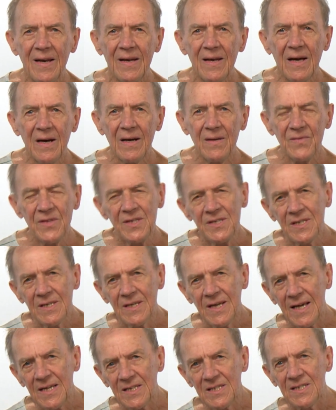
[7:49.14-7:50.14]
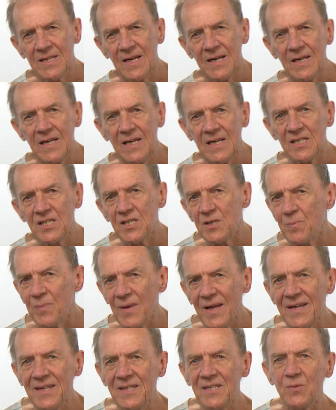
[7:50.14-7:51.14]
Now, this case study
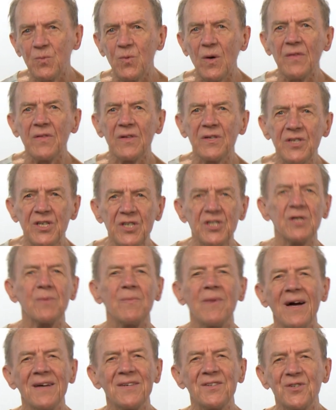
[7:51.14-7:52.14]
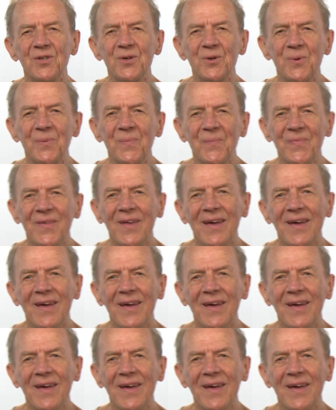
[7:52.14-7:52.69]
explains what the teacher might do.